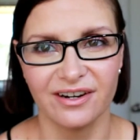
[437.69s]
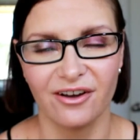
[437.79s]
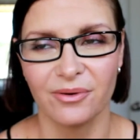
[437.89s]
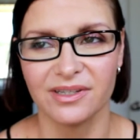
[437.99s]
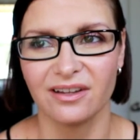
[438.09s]

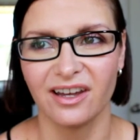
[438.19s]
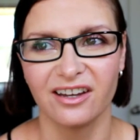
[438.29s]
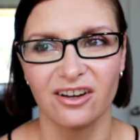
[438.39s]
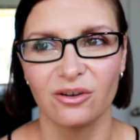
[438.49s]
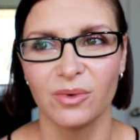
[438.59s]
I was like,
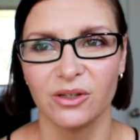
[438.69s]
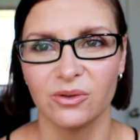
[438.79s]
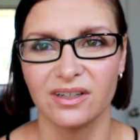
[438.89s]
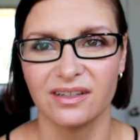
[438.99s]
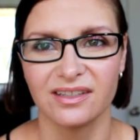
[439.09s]
oh my
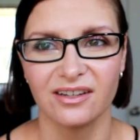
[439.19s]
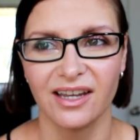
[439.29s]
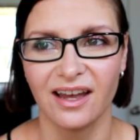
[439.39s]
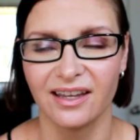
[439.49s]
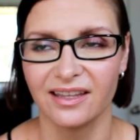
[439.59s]
goodness, I
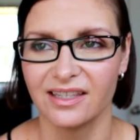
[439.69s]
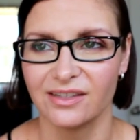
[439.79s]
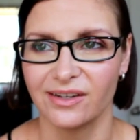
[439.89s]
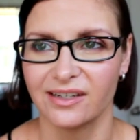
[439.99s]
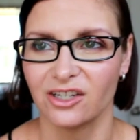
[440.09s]
can't get
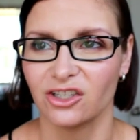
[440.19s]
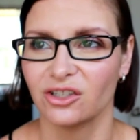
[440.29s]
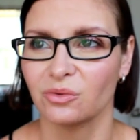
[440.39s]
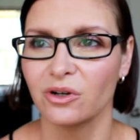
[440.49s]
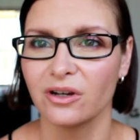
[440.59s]
this foundation
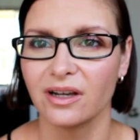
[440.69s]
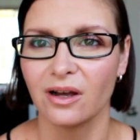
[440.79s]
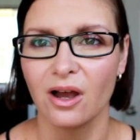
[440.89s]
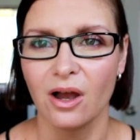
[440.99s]
to work.